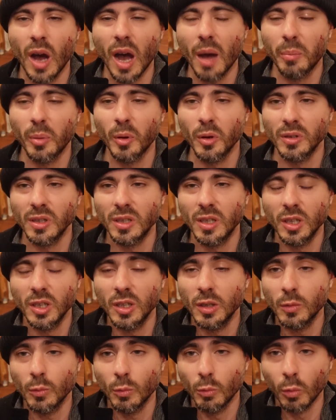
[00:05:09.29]
upon
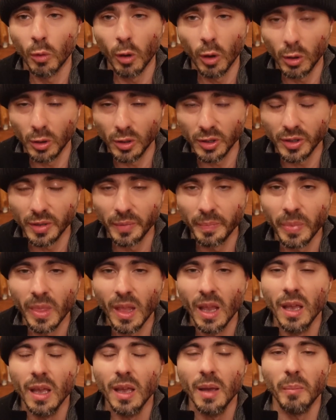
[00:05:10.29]
the world
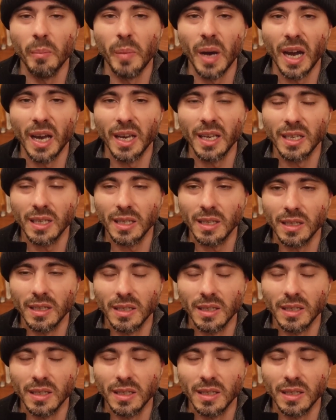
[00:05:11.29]
by